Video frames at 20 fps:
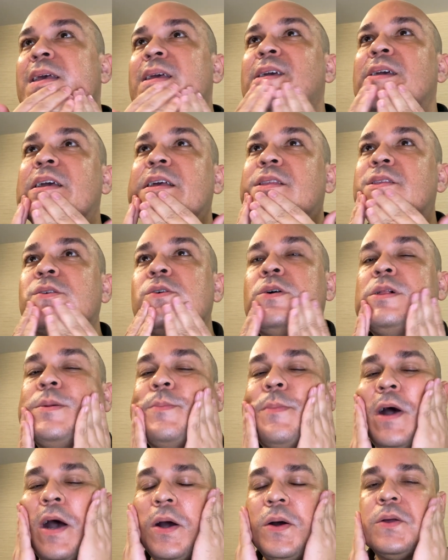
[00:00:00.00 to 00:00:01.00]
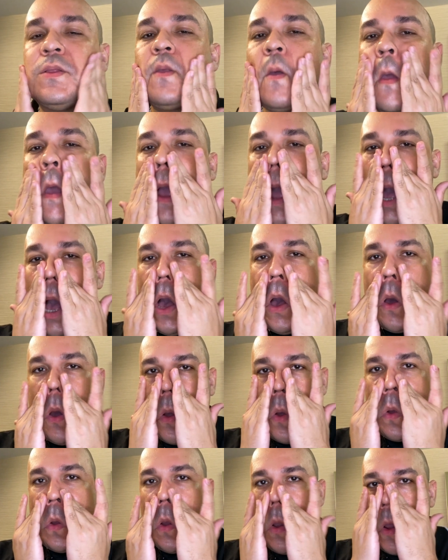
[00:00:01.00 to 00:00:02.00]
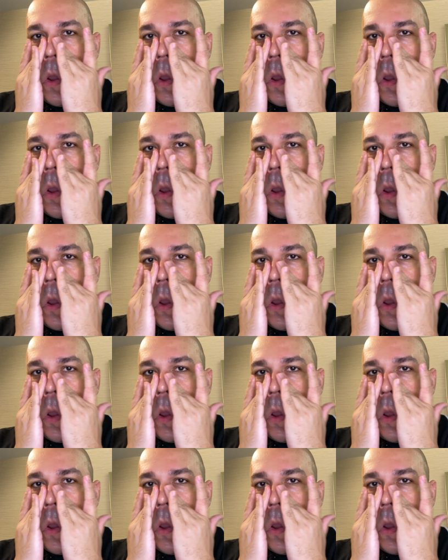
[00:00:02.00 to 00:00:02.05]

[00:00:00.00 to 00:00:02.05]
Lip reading: it's all about how